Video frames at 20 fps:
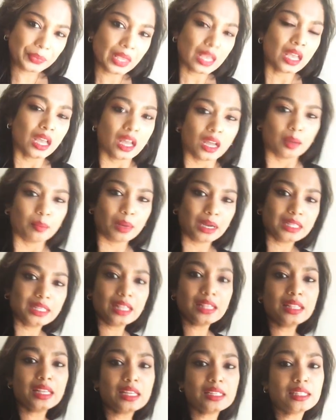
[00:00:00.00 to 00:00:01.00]
But then
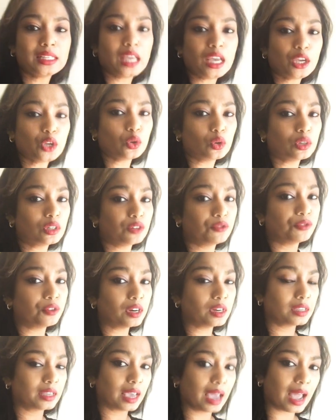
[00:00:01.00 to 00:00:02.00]
they say, different
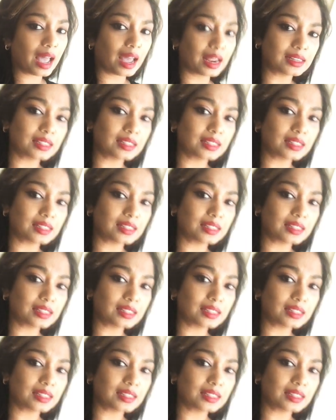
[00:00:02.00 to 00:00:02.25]
cats